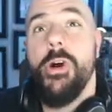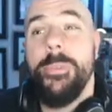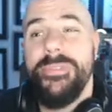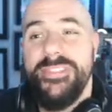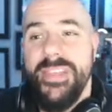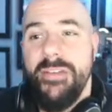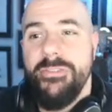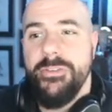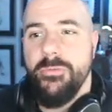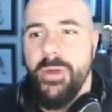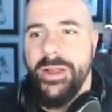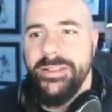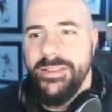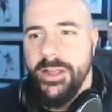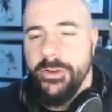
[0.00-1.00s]
up 7
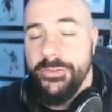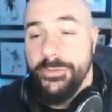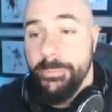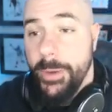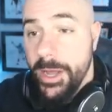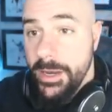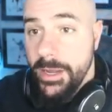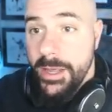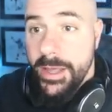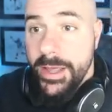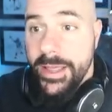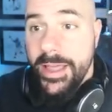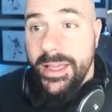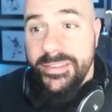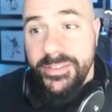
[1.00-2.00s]
right there. But
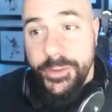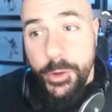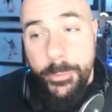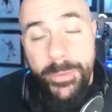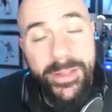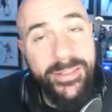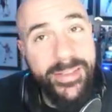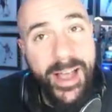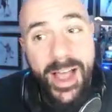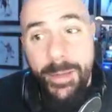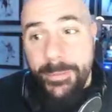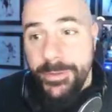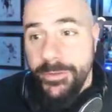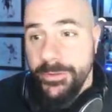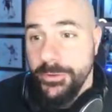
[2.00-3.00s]
he has a little bit of
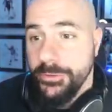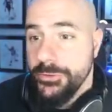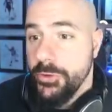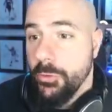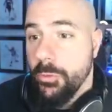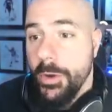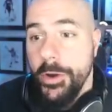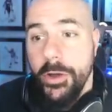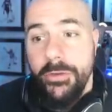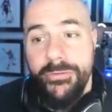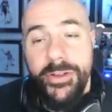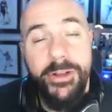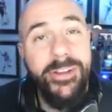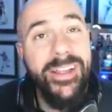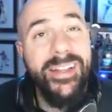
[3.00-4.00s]
time, and then there's no runoff
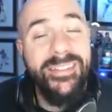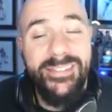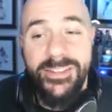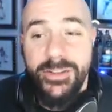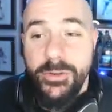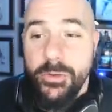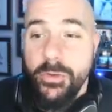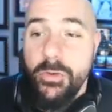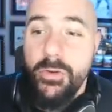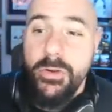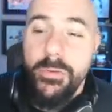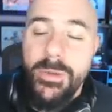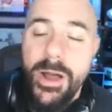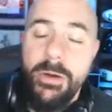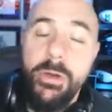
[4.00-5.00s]
here. He hits the little
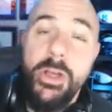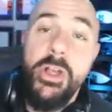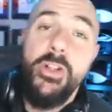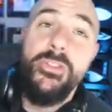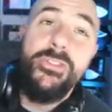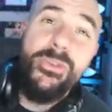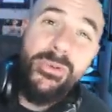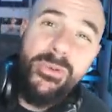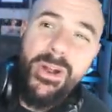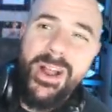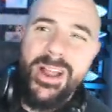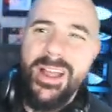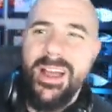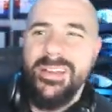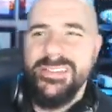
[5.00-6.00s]
corner route to
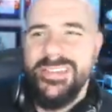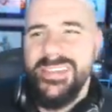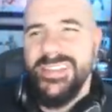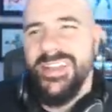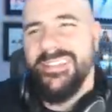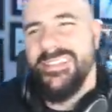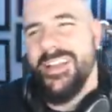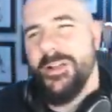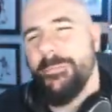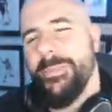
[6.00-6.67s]
Gronkowski, gets out of